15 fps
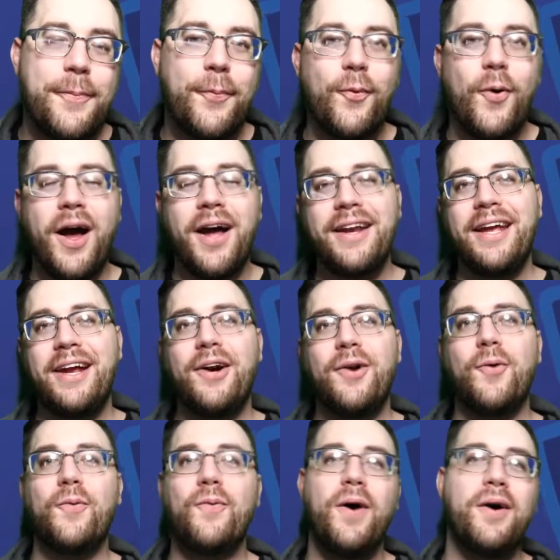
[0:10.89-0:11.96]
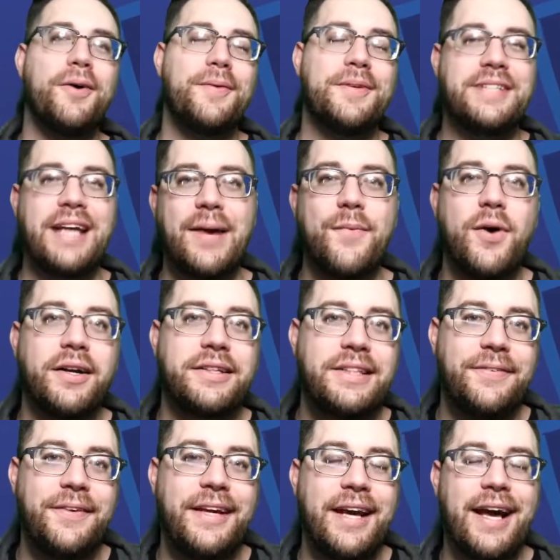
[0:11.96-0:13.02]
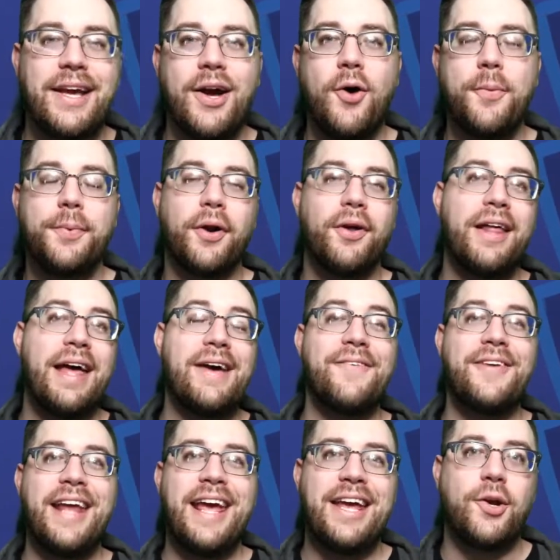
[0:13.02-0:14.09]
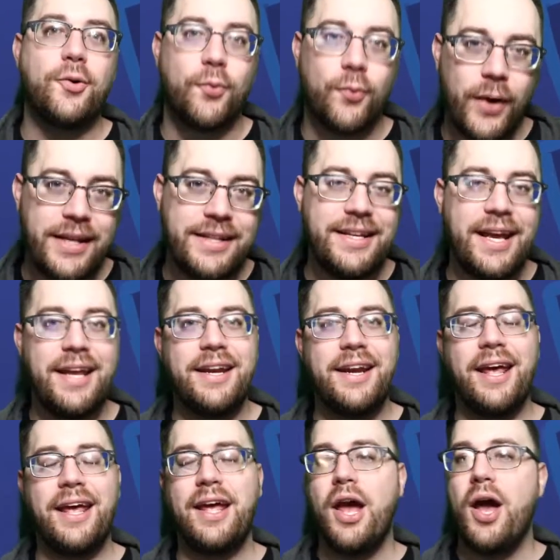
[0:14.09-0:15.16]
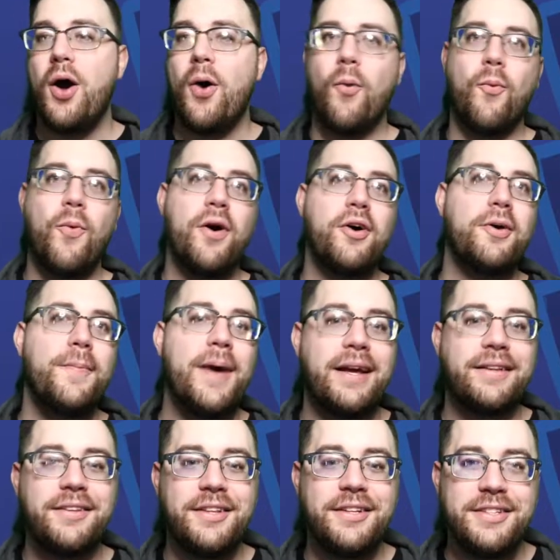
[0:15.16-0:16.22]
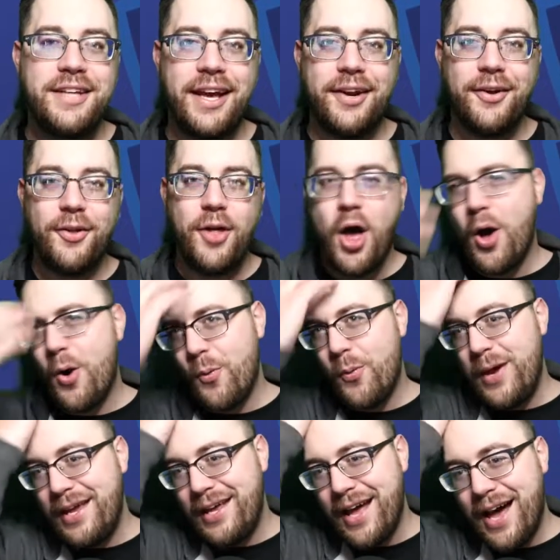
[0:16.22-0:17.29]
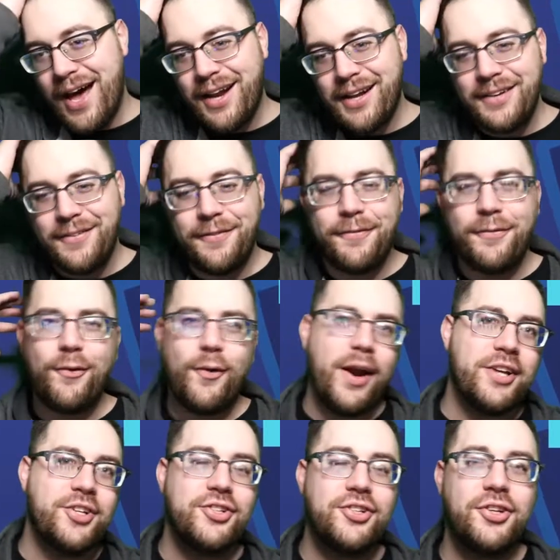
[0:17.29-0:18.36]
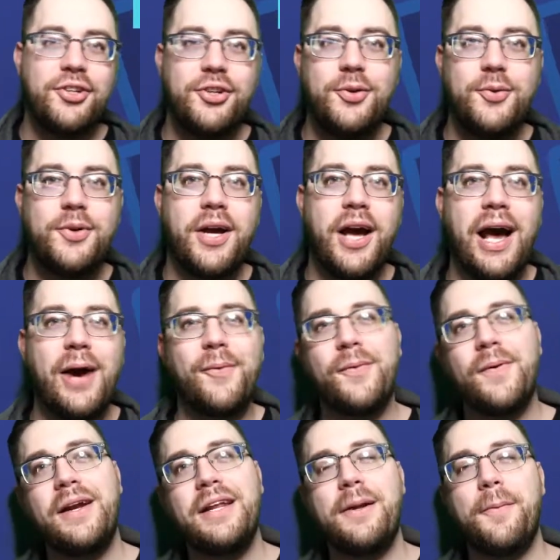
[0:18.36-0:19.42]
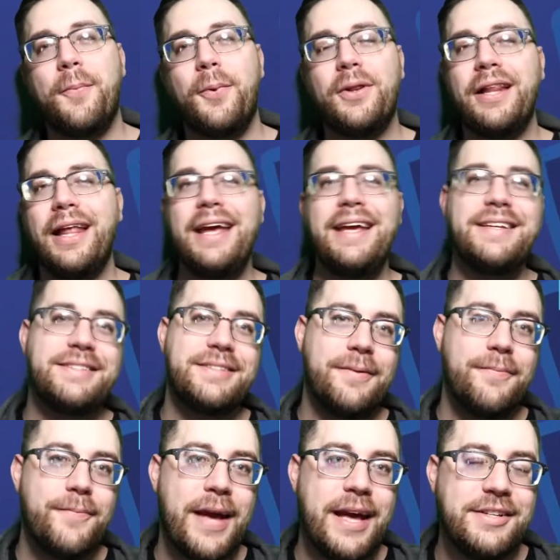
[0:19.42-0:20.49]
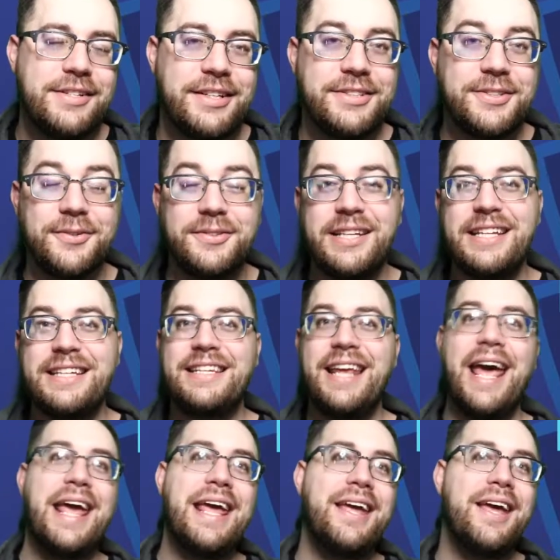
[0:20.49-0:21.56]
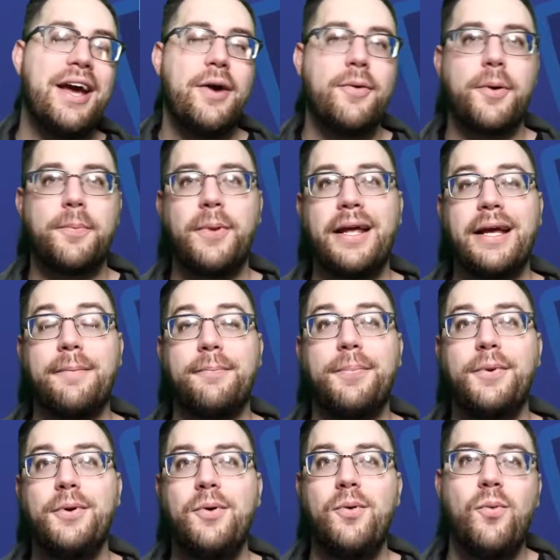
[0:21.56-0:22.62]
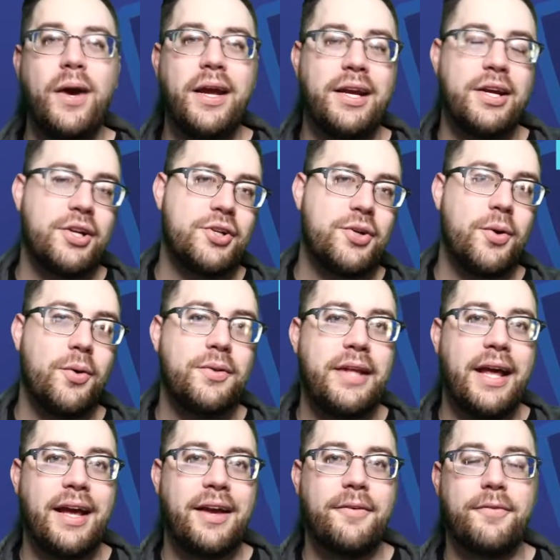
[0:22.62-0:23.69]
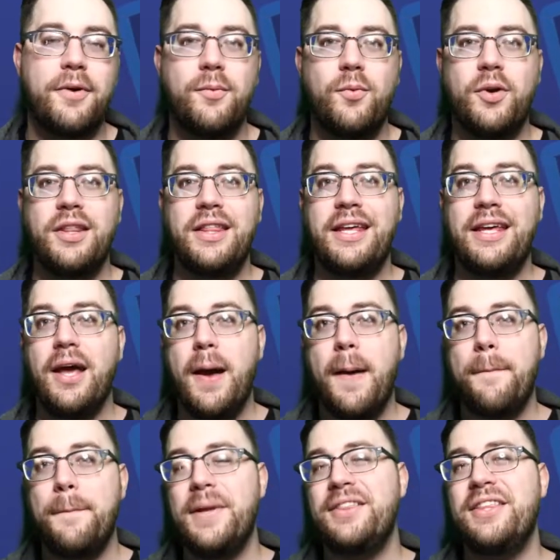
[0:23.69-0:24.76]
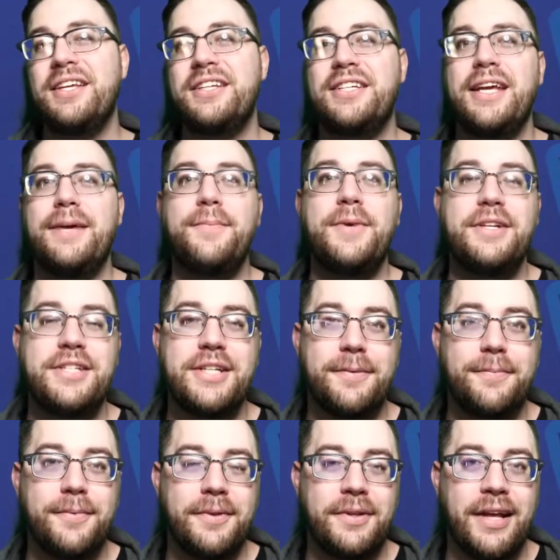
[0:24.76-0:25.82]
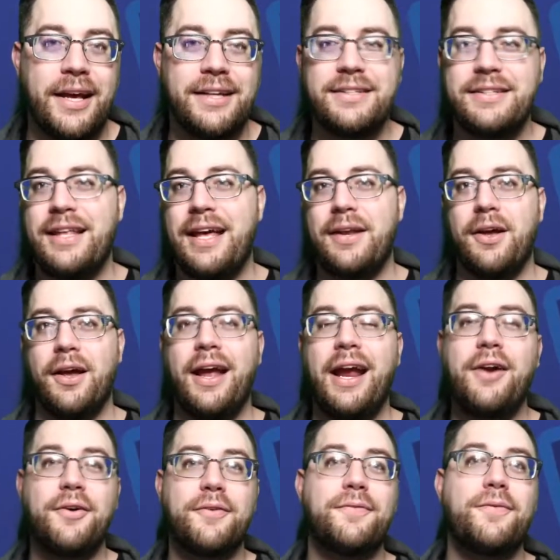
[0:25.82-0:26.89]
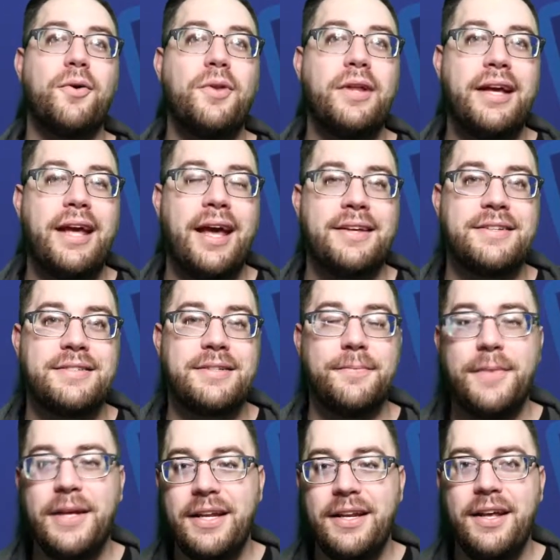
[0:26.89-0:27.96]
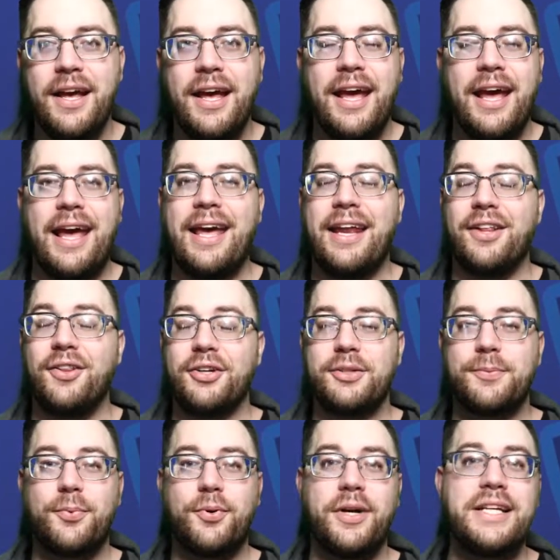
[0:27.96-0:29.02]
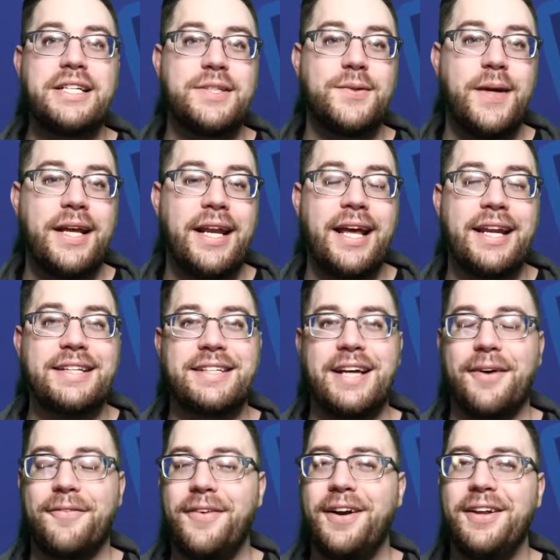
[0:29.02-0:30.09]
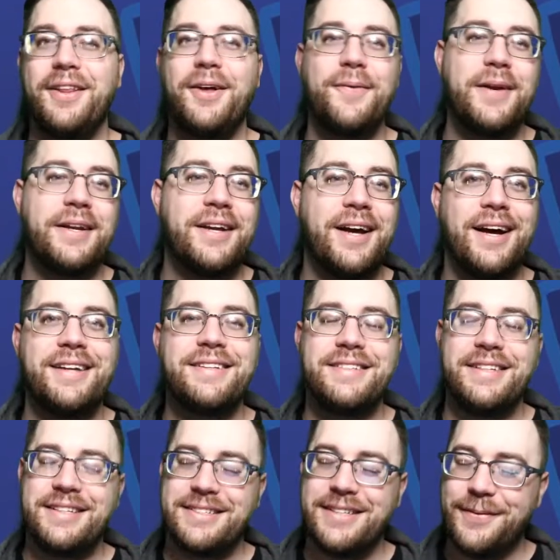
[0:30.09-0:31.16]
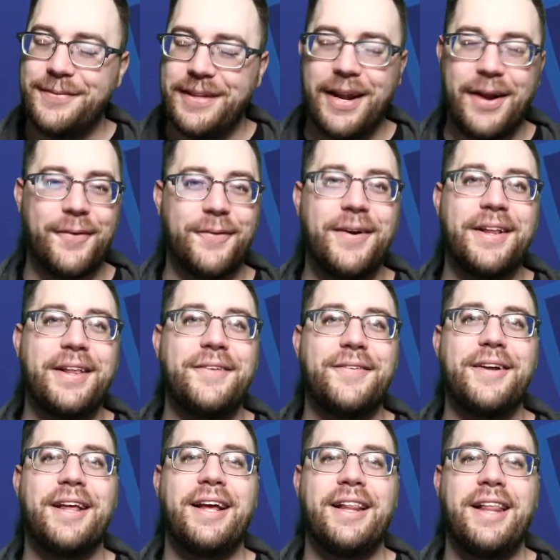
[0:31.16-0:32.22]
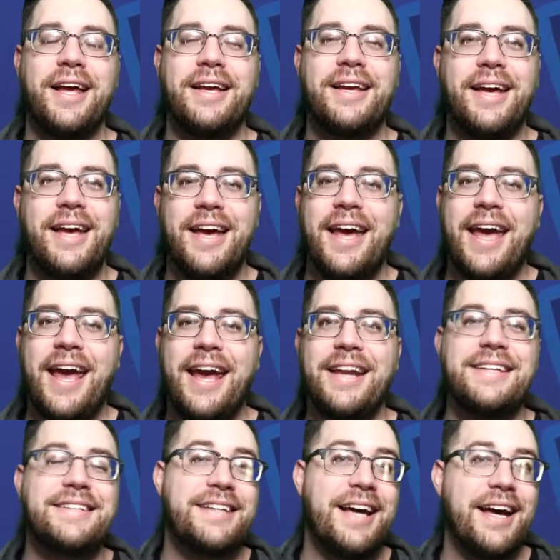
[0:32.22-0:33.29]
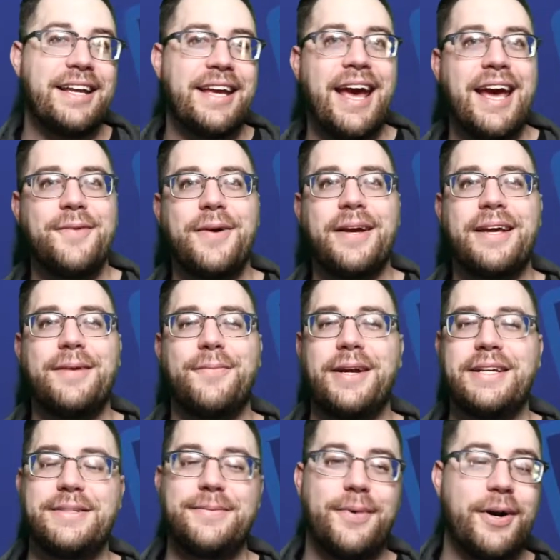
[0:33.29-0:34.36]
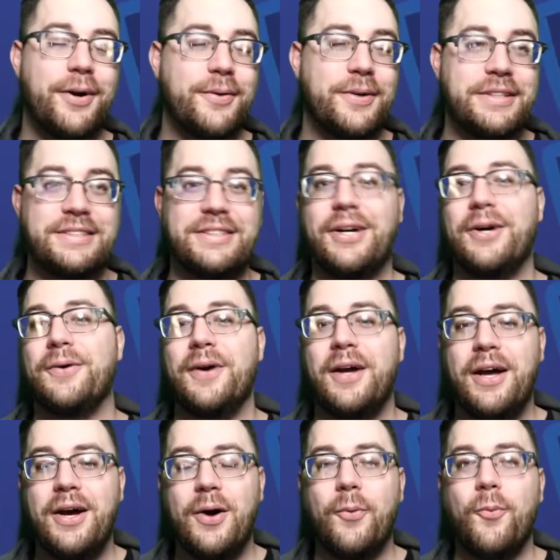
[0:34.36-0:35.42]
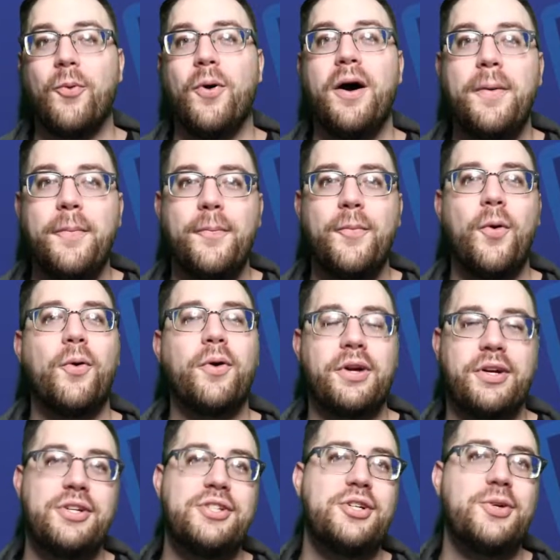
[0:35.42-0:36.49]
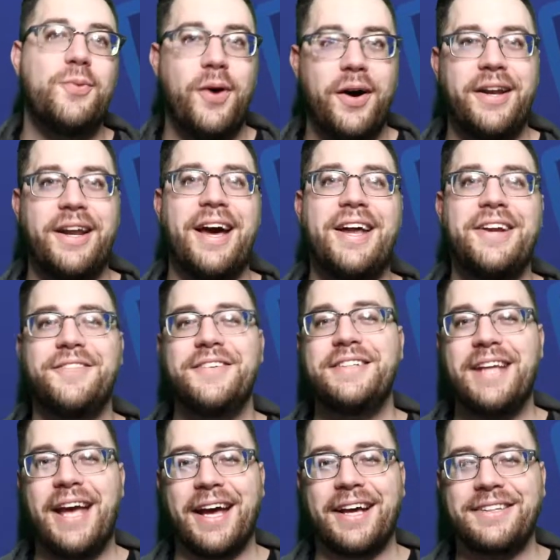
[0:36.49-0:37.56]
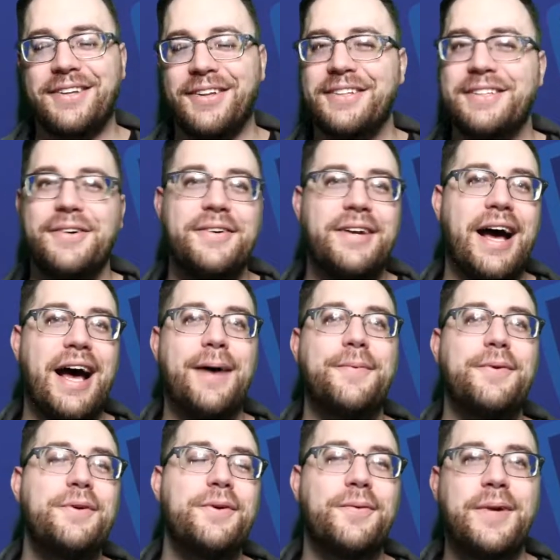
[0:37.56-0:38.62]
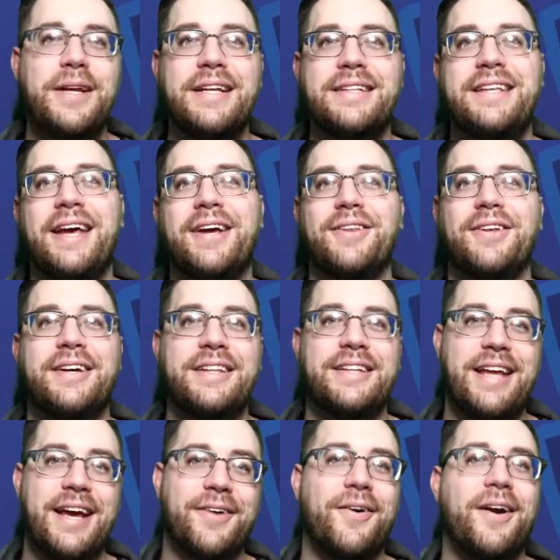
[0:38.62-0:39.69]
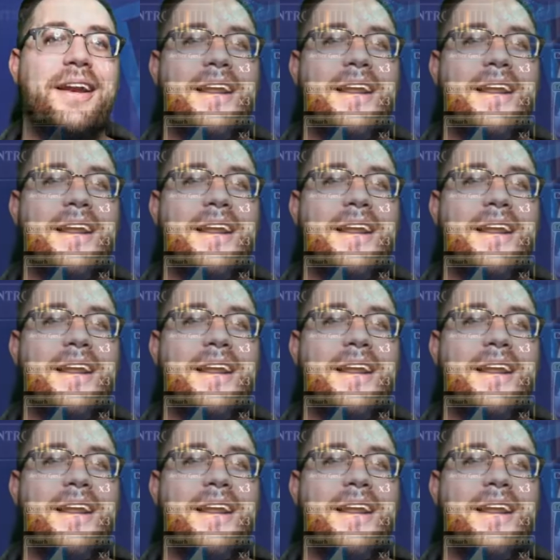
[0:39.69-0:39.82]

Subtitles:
Ron here. Welcome to TimeWalkTV. I hope you're all having a great day today. Welcome back to the channel. We got a fresh new cut. We're ready to play some Magic. So today we're playing a blue-white control deck from one of the Mythic Championship decks that Eric Froehlich has submitted, and it looks pretty sweet, and it's got very low win cons, and it's something I really like. And it's got Gadwick and Brazen Borrower, so what more could you want out of a deck? So let's go ahead and hop into Arena and take a look at the deck right now.